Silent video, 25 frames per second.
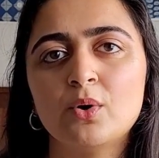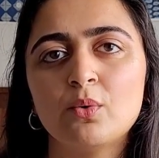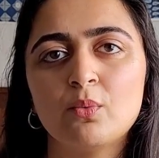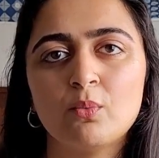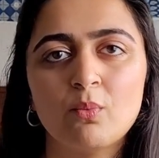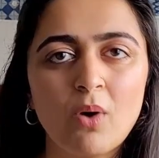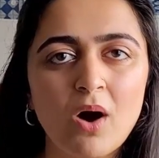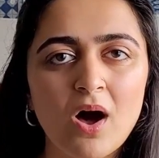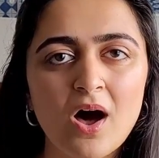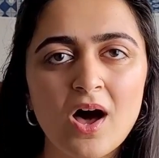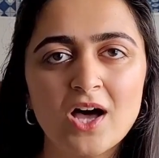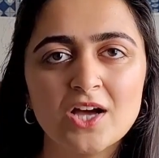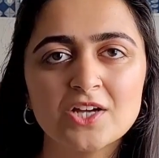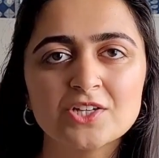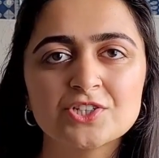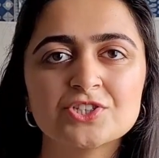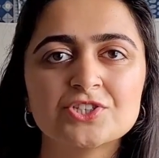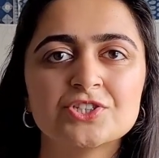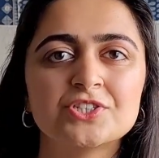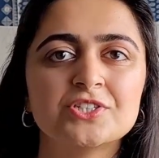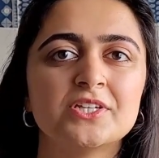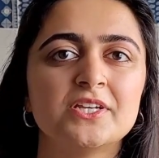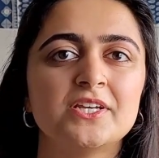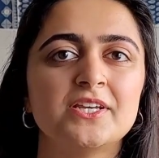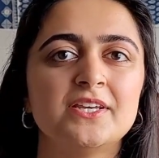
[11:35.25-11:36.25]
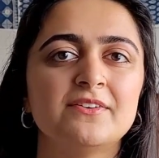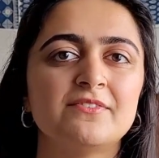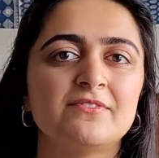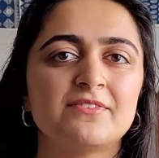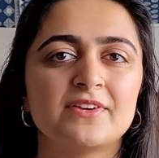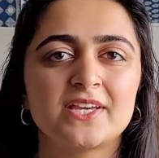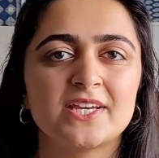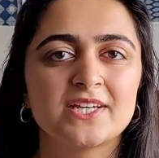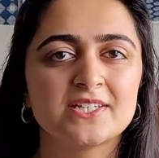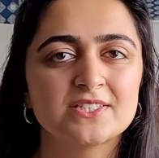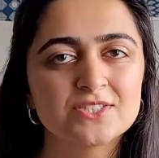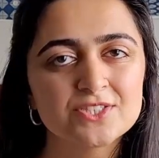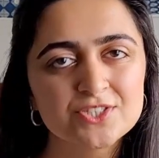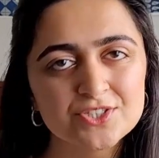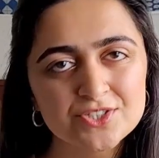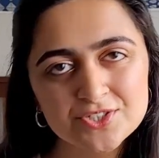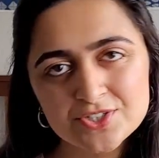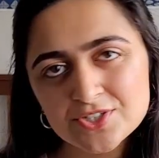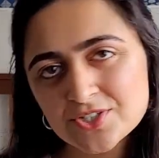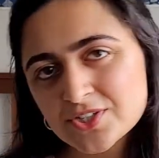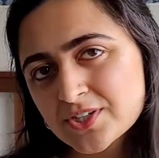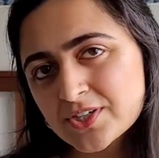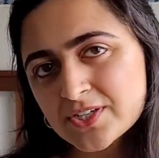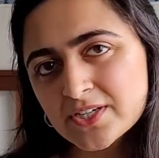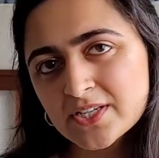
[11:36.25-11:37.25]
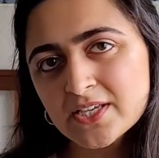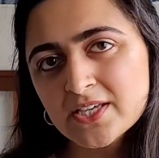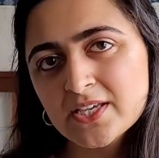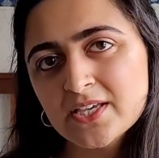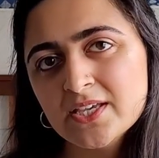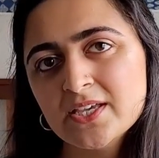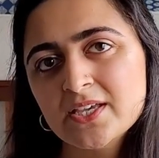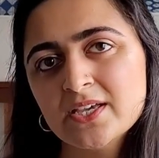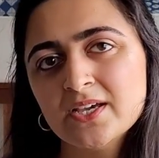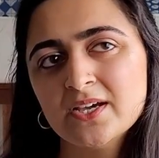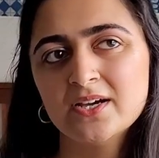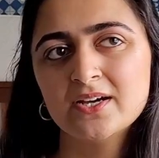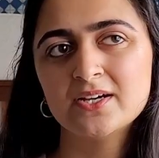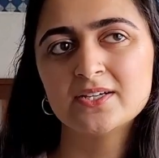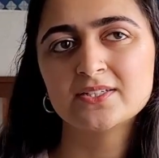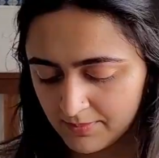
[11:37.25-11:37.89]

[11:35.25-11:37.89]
wash if it gets dirty.